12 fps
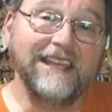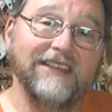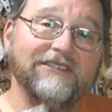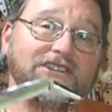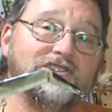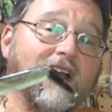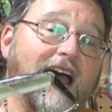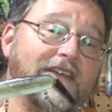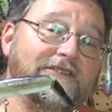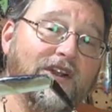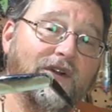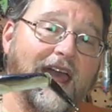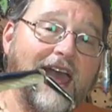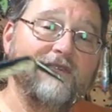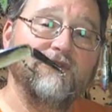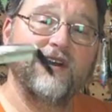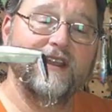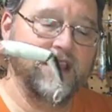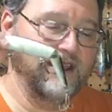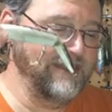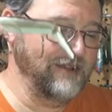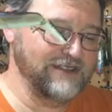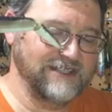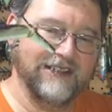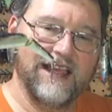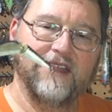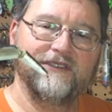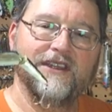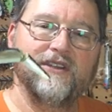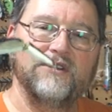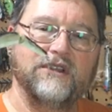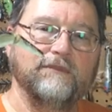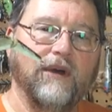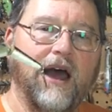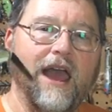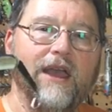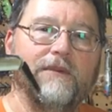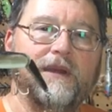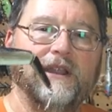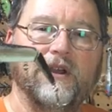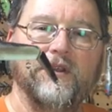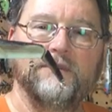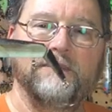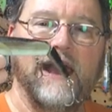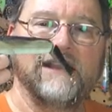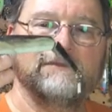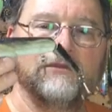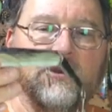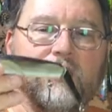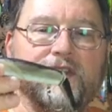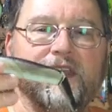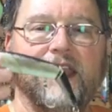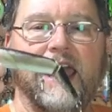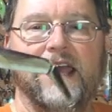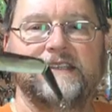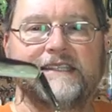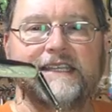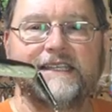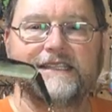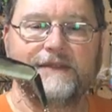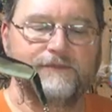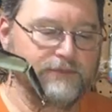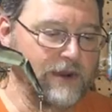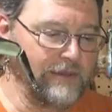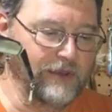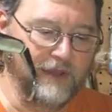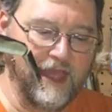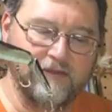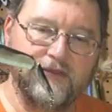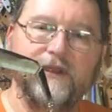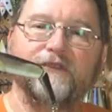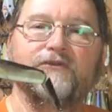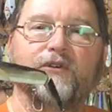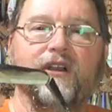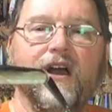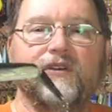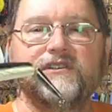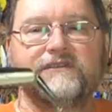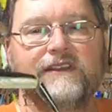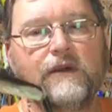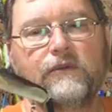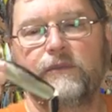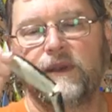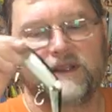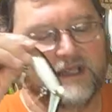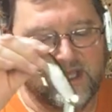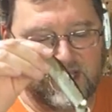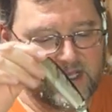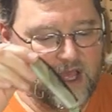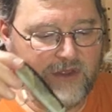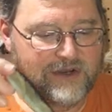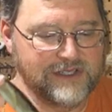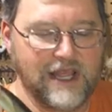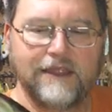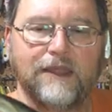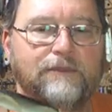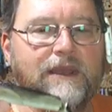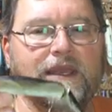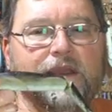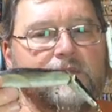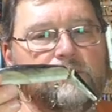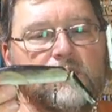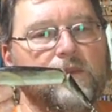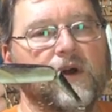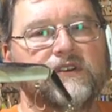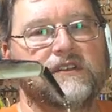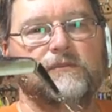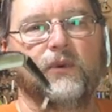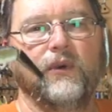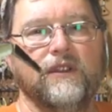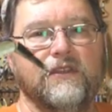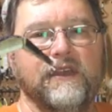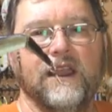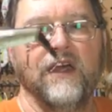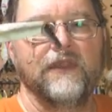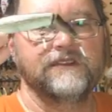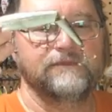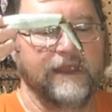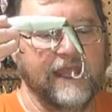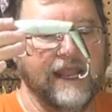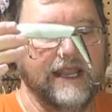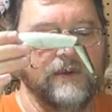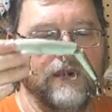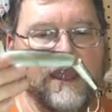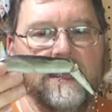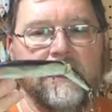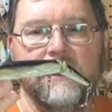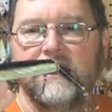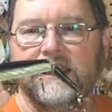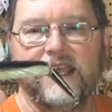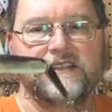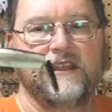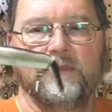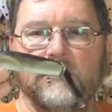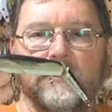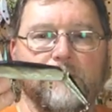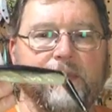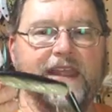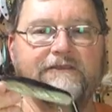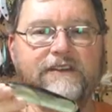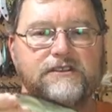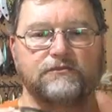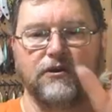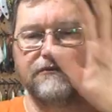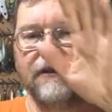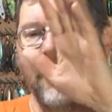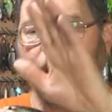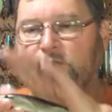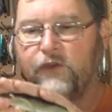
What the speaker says: Give it a try. If you don't have one, they're still out there. You can buy them. I know that Bass Pro, I think, has these. They probably only have 3 or 4 colors available, but color is not the most important thing on this bait anyway. Get something with a bait fish profile.